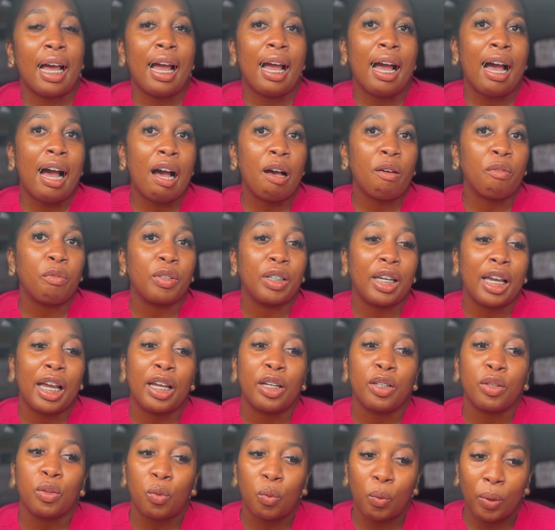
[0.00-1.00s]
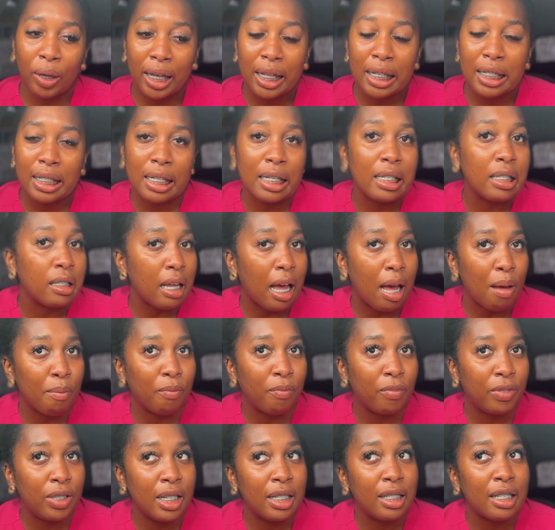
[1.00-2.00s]
I have gained weight since
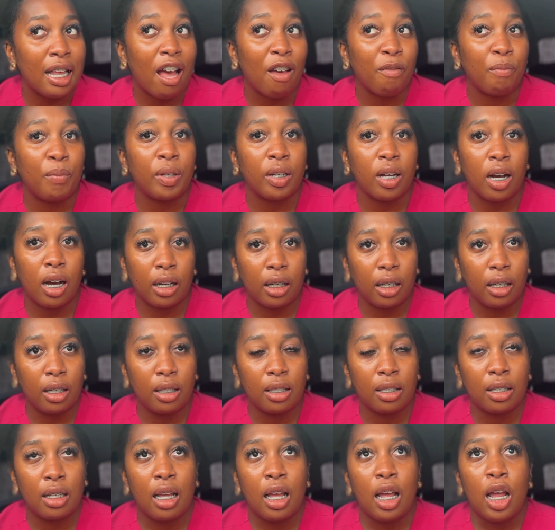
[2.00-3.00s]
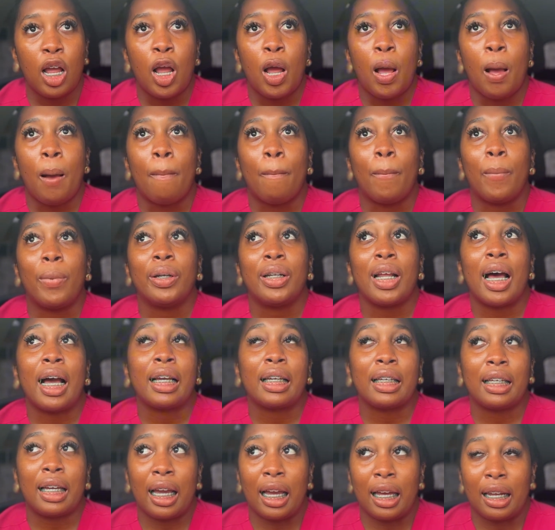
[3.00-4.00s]
I've been on it, but
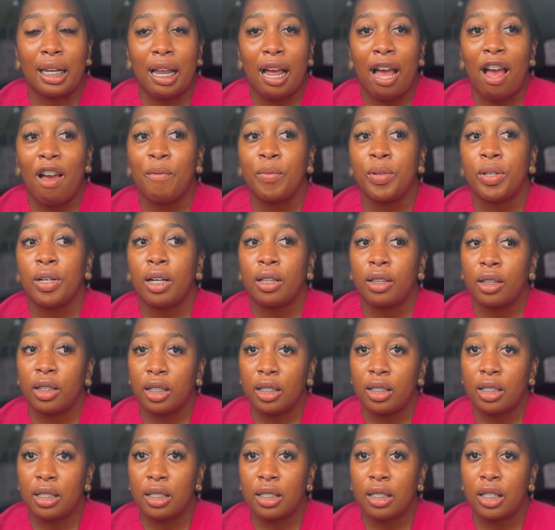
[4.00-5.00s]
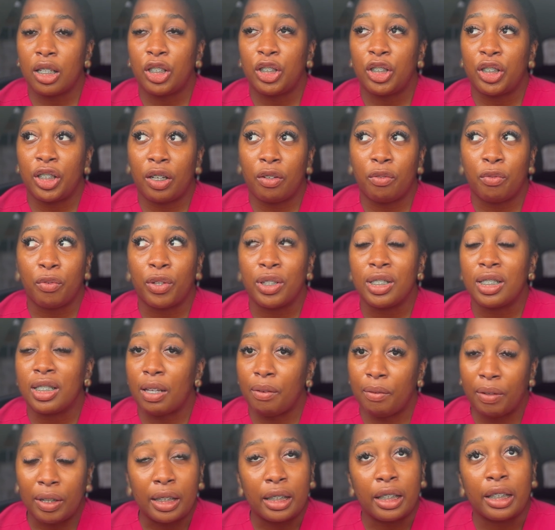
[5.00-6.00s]
again, I've been on this shit for
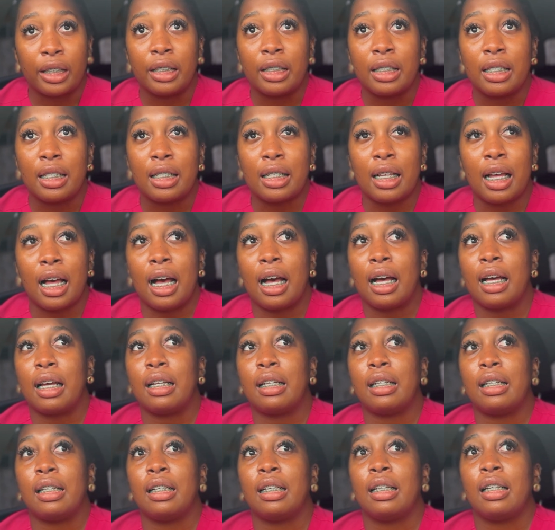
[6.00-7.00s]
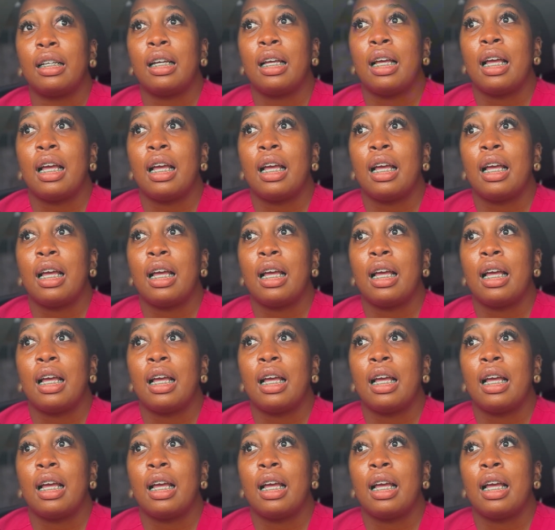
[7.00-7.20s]
7 years, and